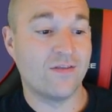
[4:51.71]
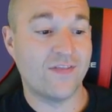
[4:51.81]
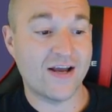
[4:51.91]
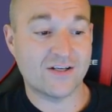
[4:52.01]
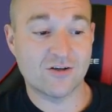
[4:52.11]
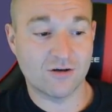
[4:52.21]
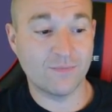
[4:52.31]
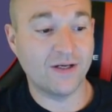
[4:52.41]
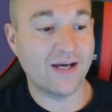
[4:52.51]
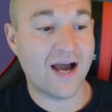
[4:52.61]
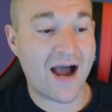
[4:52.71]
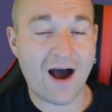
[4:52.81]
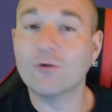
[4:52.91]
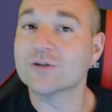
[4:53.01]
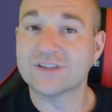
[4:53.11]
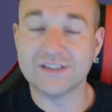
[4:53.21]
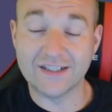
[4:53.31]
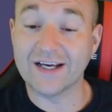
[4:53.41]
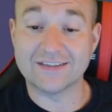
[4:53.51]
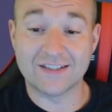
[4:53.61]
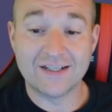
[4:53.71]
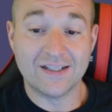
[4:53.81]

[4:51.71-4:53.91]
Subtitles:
That took me hours to get.